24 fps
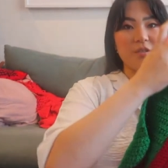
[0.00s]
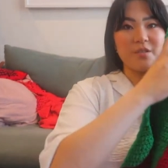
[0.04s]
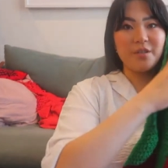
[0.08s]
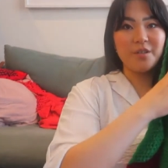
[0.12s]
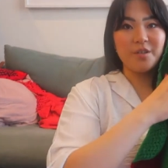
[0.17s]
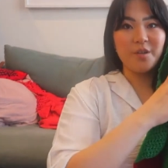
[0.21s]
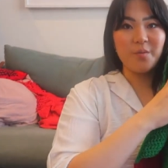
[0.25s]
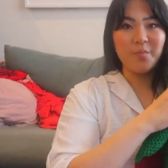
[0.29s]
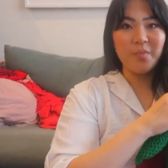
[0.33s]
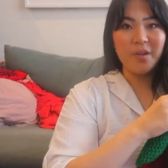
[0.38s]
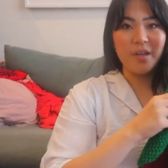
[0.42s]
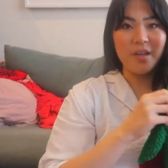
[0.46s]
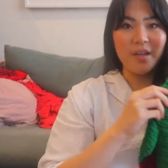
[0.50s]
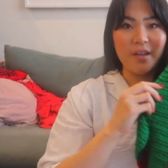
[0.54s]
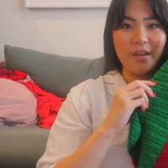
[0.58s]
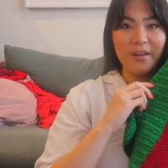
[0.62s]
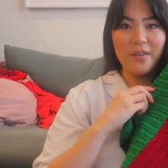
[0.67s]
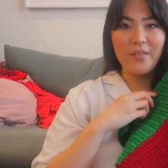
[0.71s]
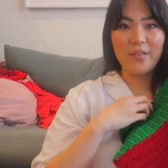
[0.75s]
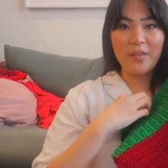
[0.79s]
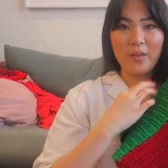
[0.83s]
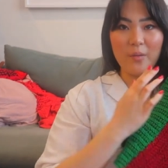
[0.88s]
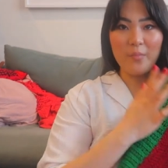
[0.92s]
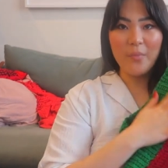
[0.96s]
going to be
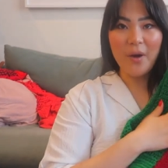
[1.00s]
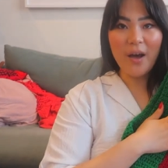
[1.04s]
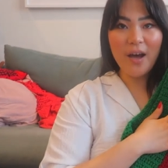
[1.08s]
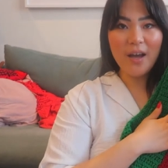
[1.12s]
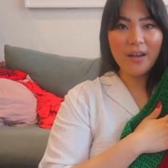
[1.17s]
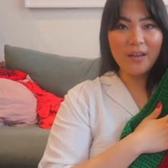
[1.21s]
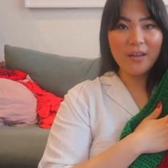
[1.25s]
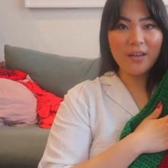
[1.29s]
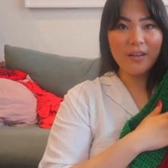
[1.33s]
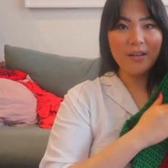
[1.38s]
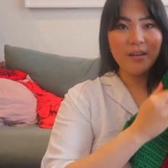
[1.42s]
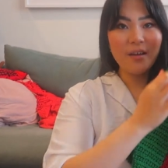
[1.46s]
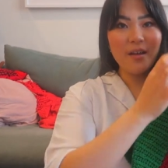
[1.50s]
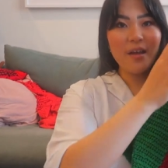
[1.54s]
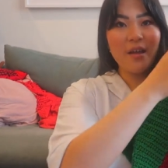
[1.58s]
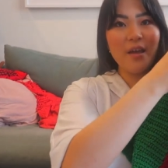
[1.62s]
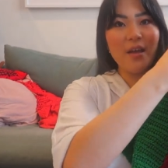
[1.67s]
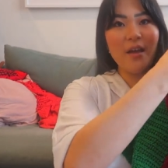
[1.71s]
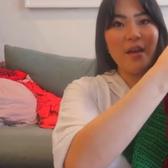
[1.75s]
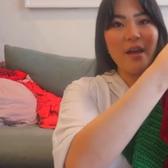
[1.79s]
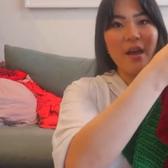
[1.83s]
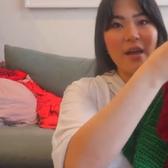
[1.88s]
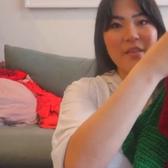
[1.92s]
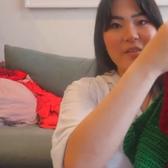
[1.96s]
the back
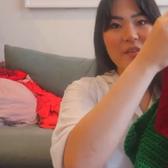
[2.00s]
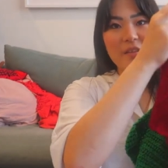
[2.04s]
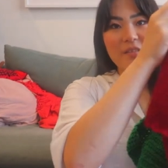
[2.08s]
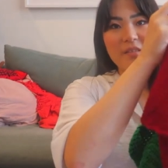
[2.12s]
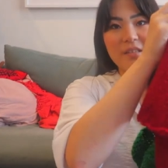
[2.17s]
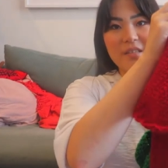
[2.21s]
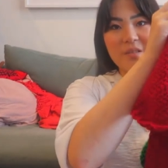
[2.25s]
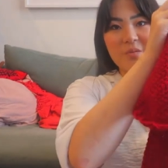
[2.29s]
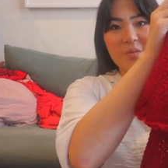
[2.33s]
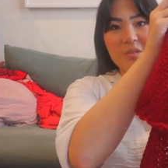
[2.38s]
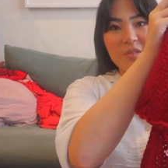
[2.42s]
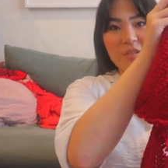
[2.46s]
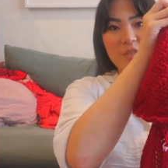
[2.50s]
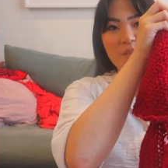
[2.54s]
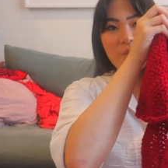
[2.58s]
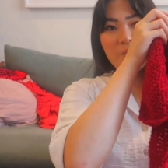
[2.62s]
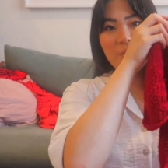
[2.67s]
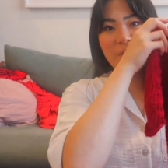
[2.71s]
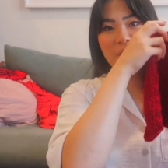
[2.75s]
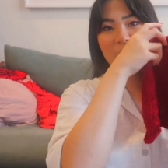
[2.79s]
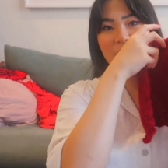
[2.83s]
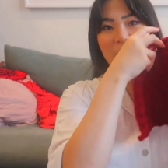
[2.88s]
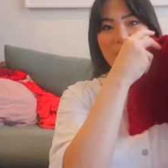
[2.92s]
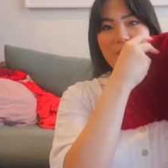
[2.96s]
and then this was going to
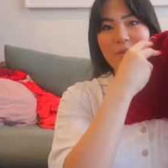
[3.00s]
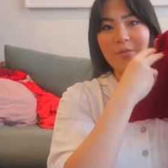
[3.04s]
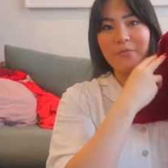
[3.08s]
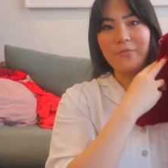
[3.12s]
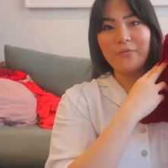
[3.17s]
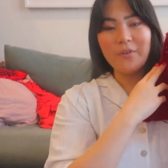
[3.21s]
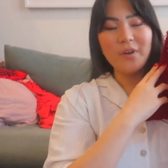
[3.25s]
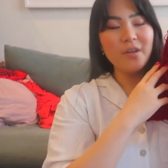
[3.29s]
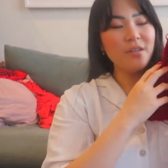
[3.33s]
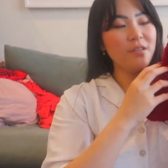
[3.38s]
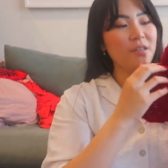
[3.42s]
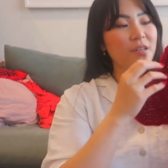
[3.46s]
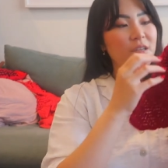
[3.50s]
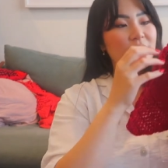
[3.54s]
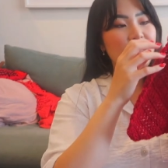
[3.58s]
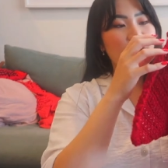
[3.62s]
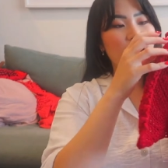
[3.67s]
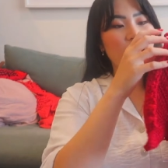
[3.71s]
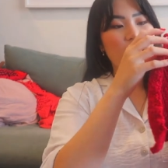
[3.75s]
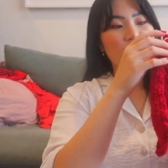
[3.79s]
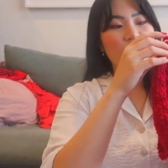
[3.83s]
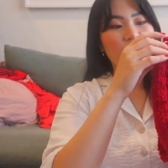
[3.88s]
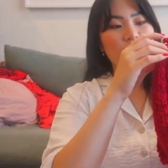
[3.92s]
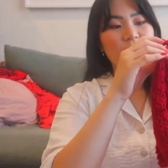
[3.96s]
be the front, and
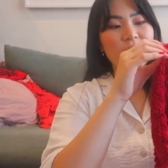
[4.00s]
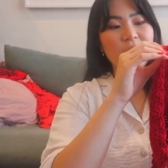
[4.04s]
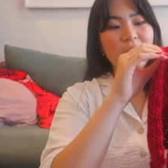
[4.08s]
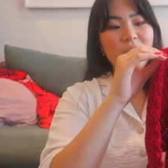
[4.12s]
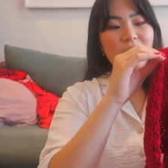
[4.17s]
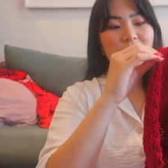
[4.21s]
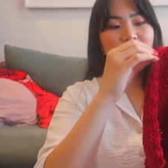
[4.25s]
I